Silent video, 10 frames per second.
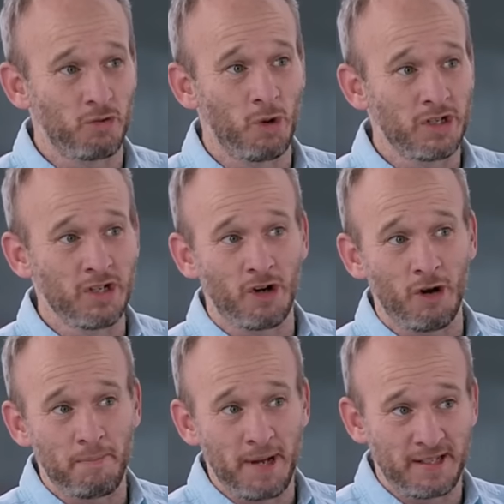wasn't a
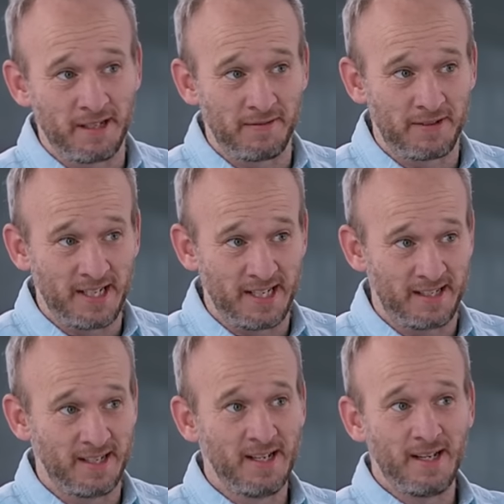competitive
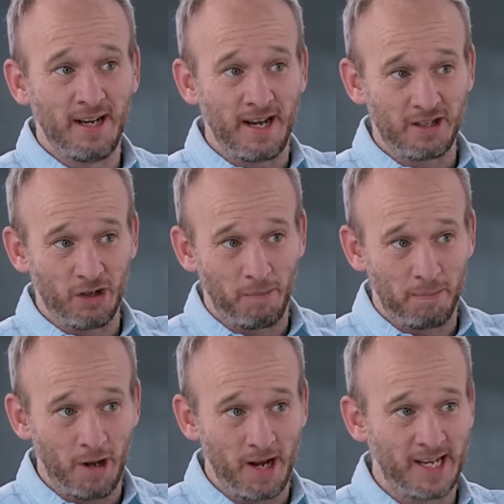seat like Sol
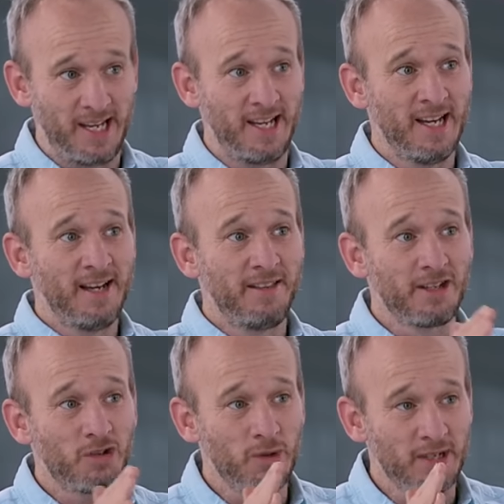Plaatje. Yeah.
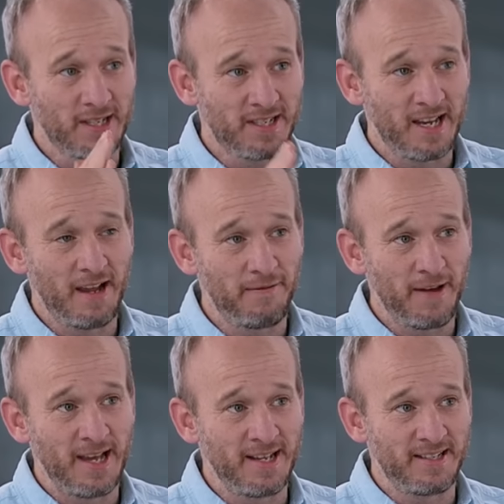This was a safe
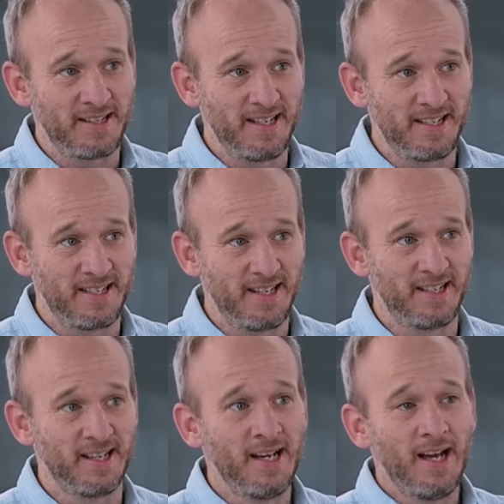ANC
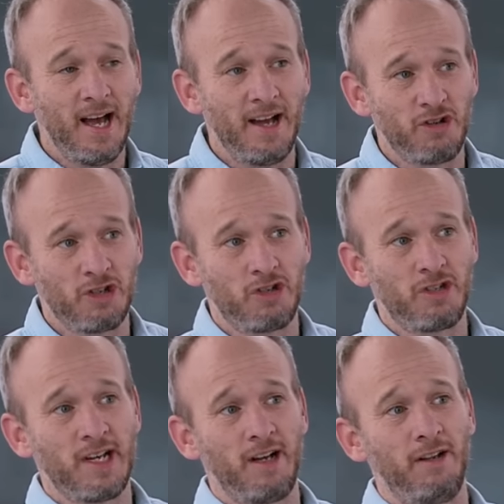seat. Uh, just to
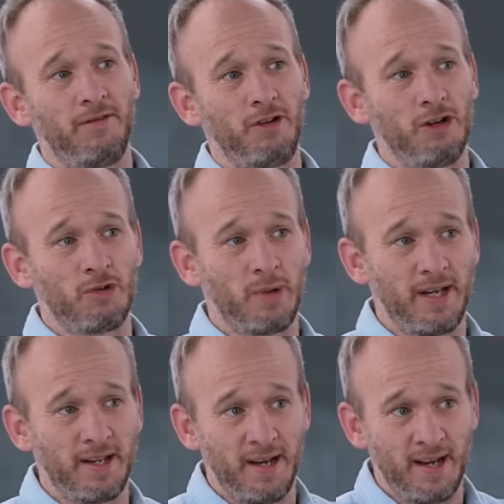tell the viewers
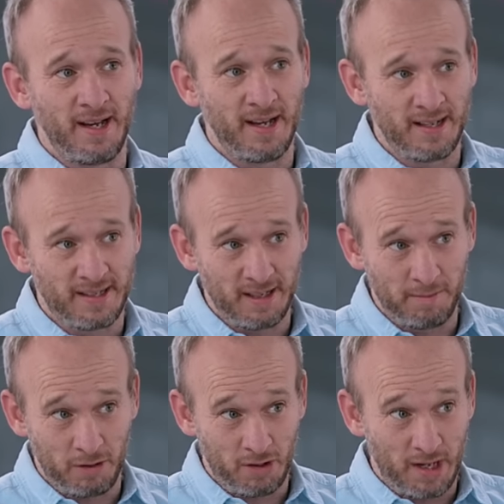where uh, it's in the
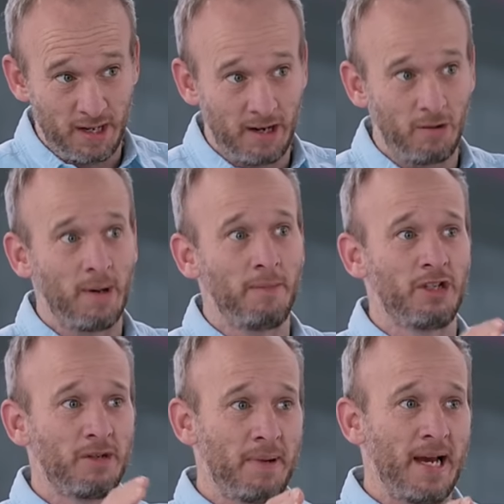Msukaligwa
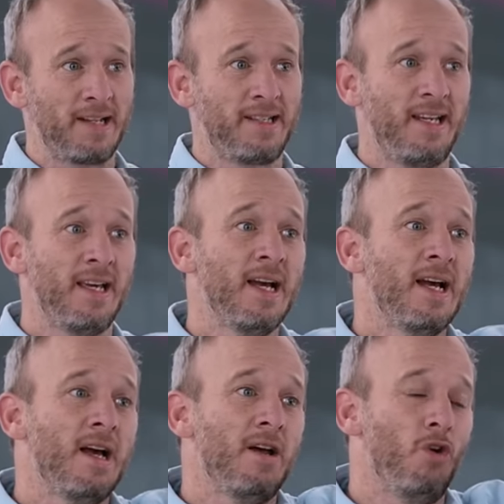municipality,
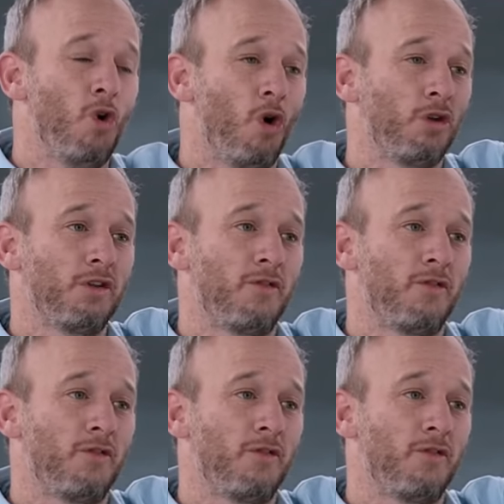north of